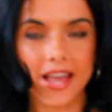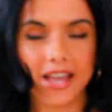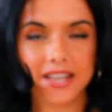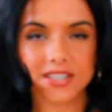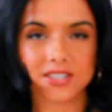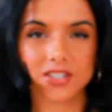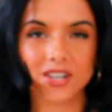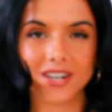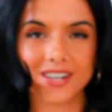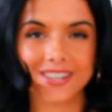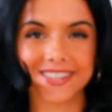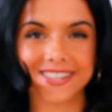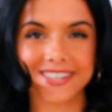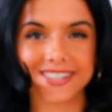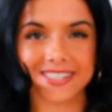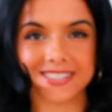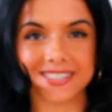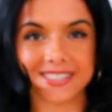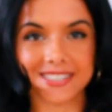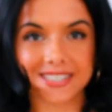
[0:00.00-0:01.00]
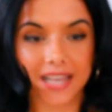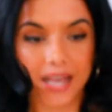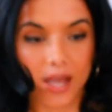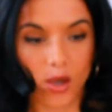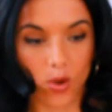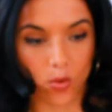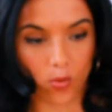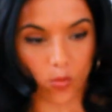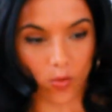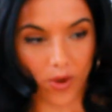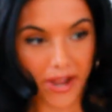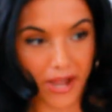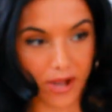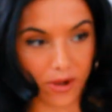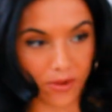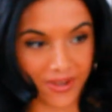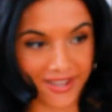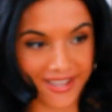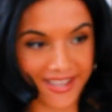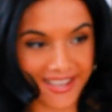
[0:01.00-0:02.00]
Hey Starlings!
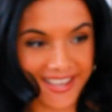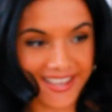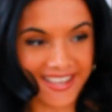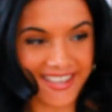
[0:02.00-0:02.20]
Wow!